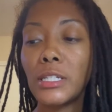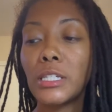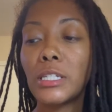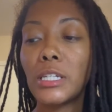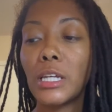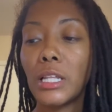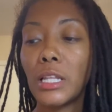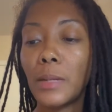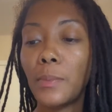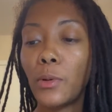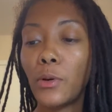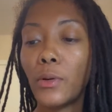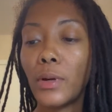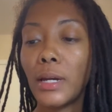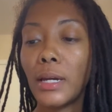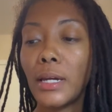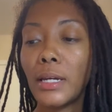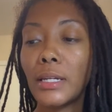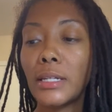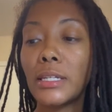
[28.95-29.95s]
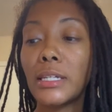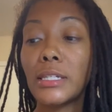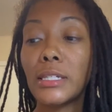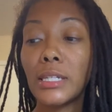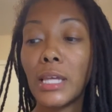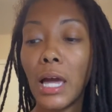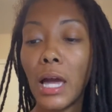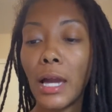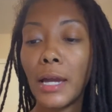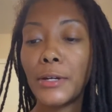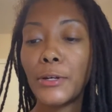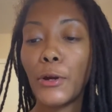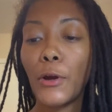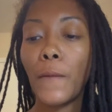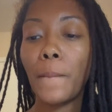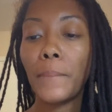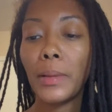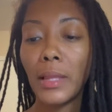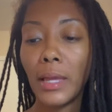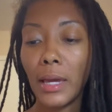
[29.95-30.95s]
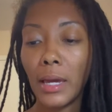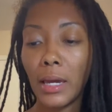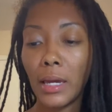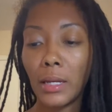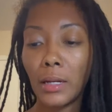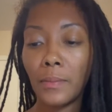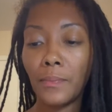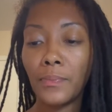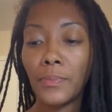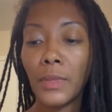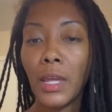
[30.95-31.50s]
deliberate, designed, or planned.